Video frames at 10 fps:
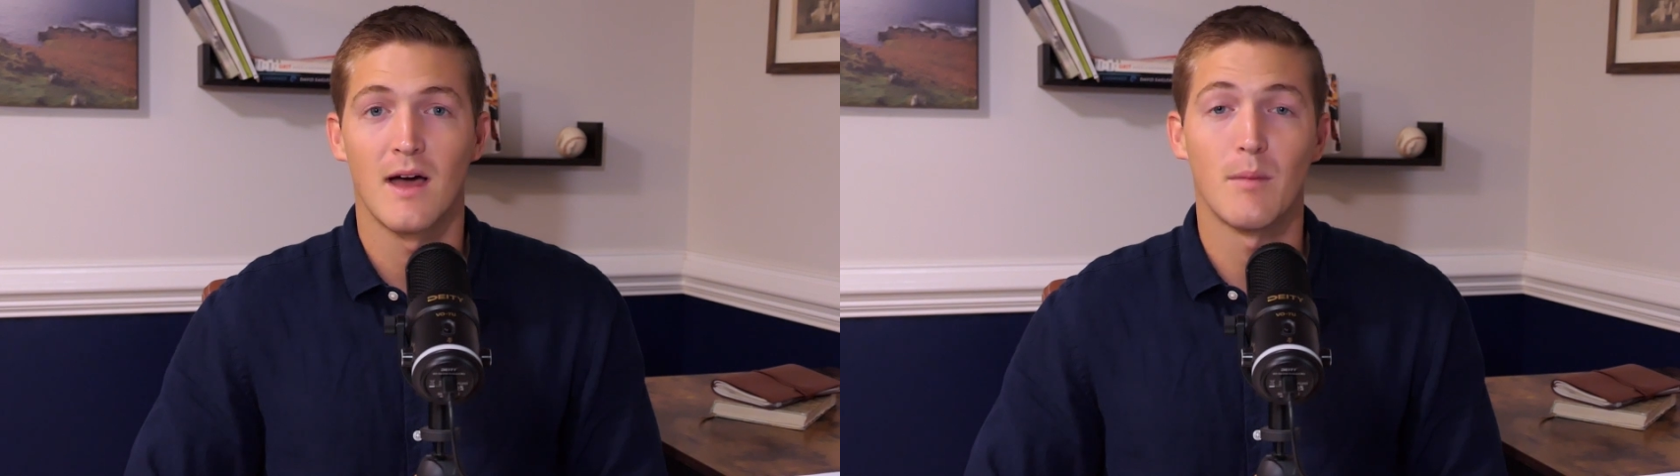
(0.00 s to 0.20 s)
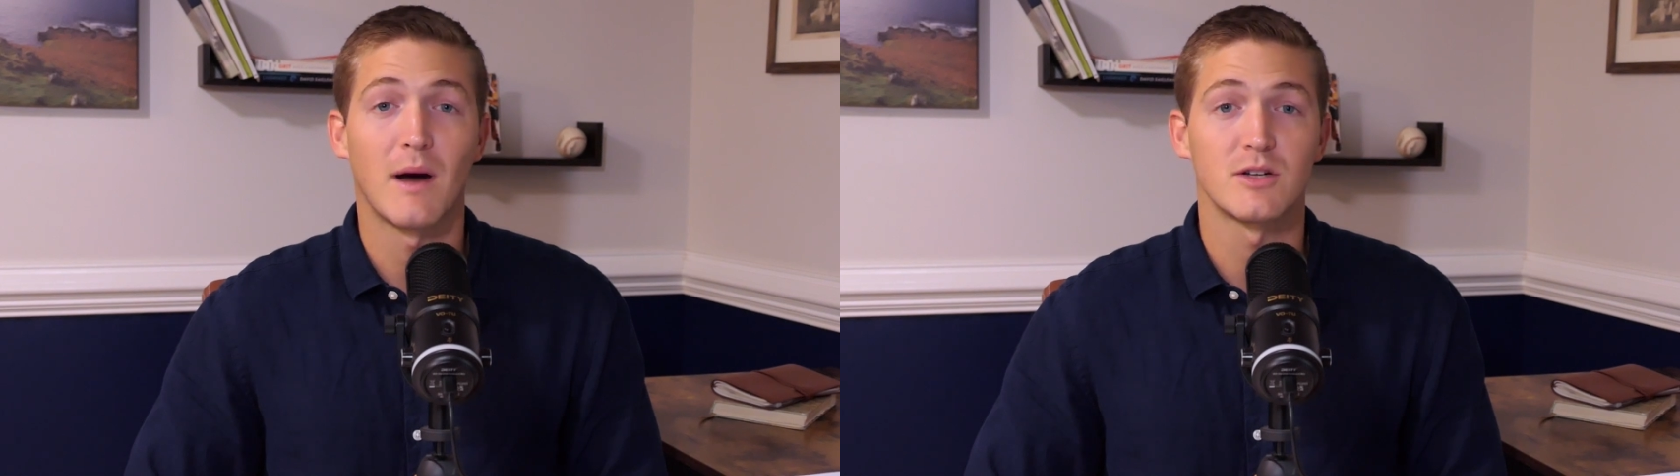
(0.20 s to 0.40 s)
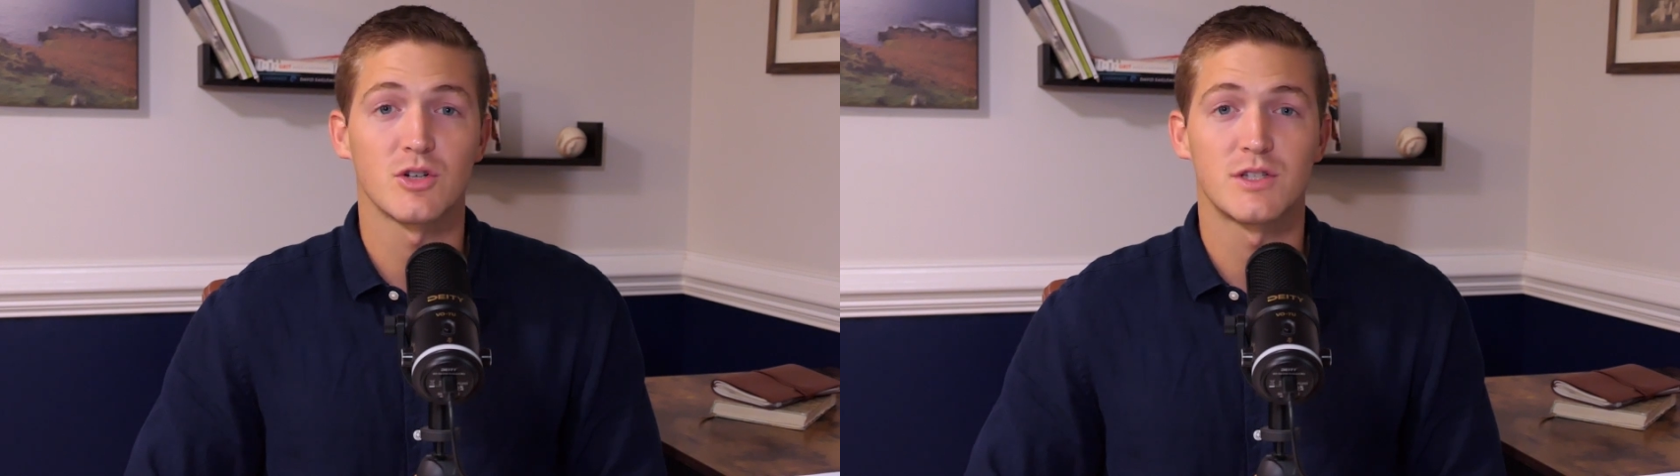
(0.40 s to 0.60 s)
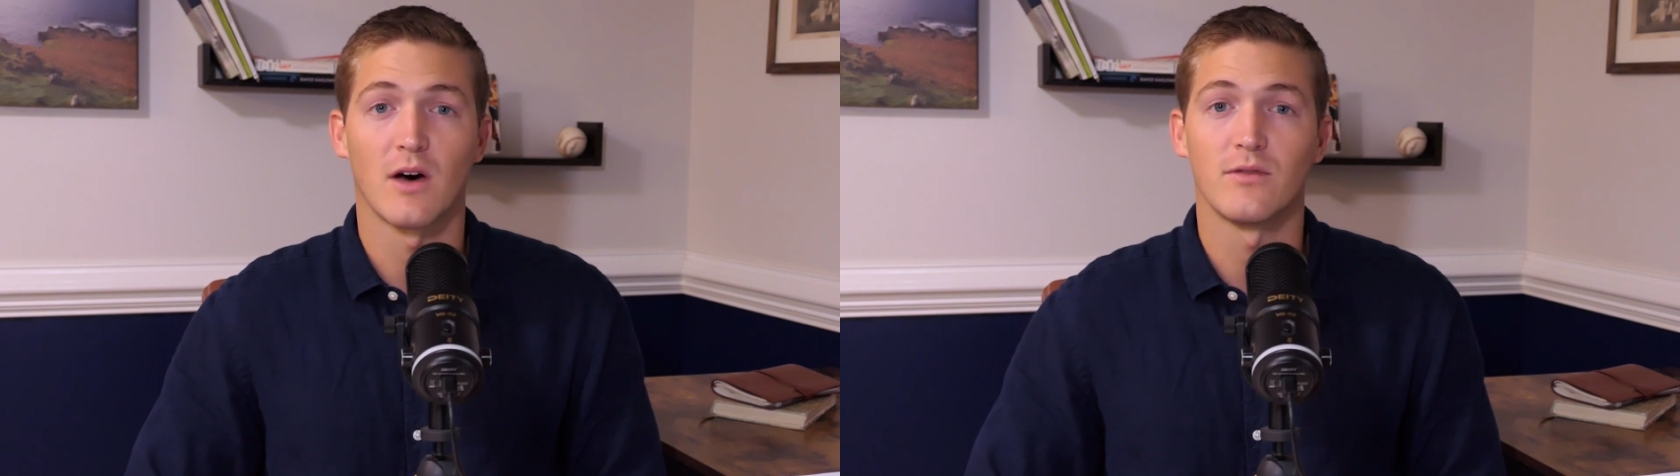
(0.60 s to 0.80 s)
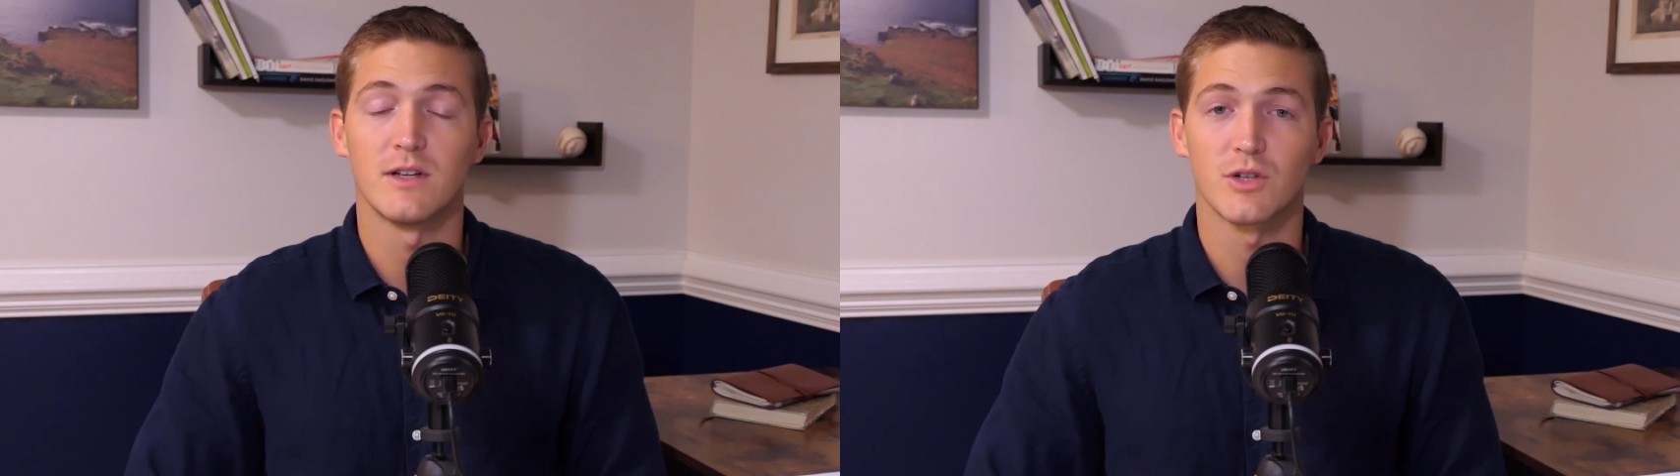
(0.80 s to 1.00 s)
about
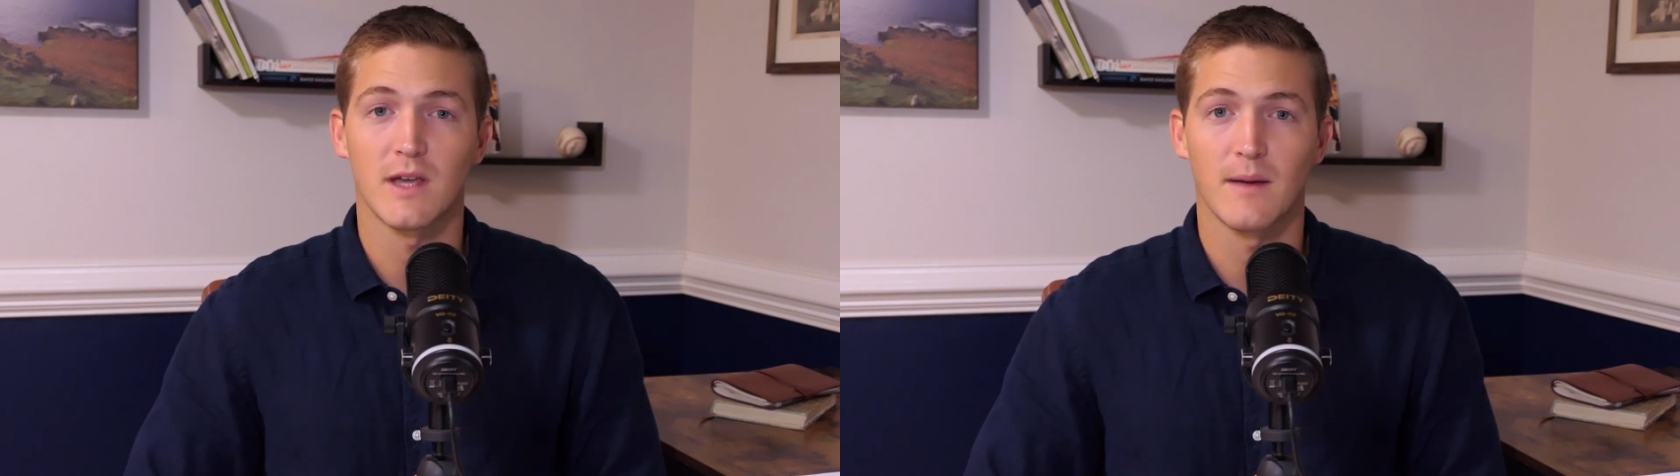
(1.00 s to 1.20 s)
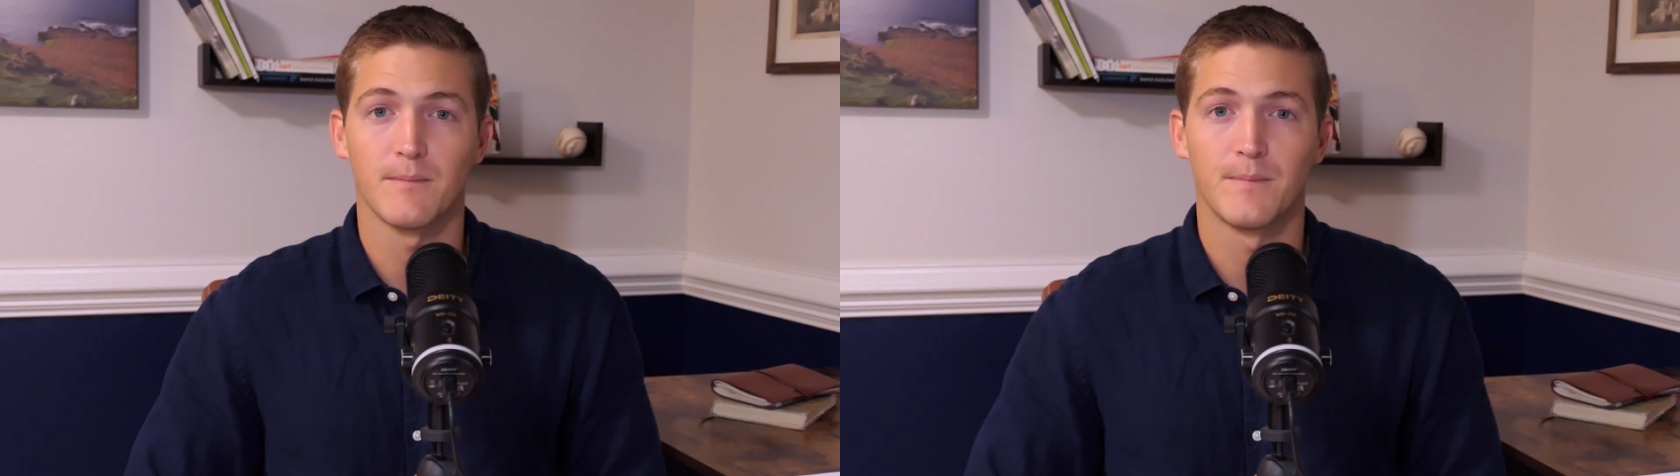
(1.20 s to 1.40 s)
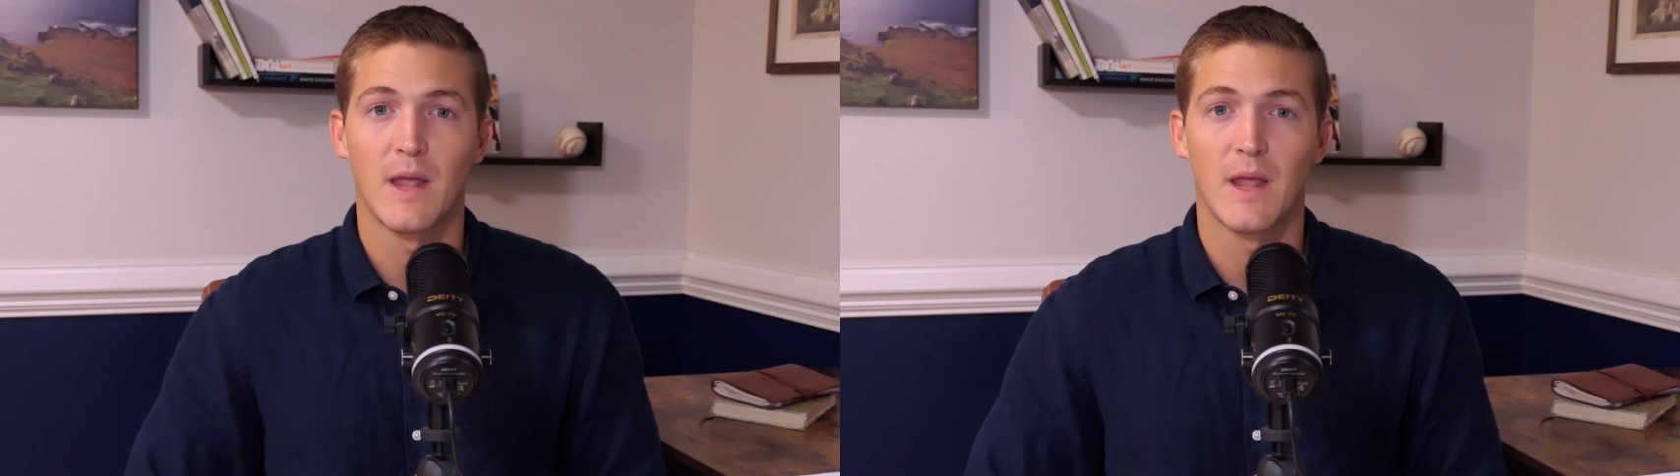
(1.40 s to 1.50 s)
yourself and your game.